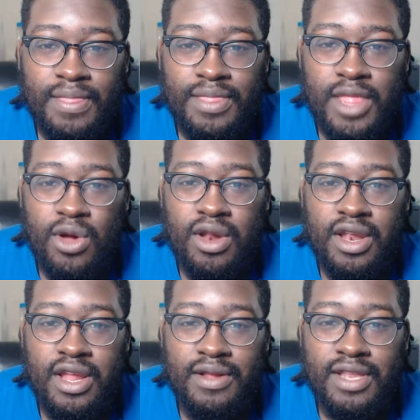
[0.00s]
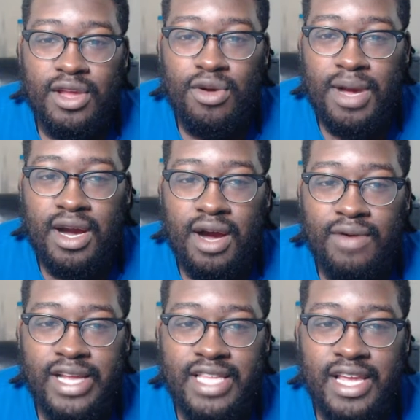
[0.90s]
They go, to they go my car
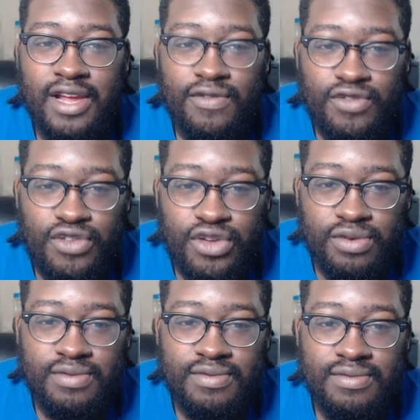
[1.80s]
right there. Phew.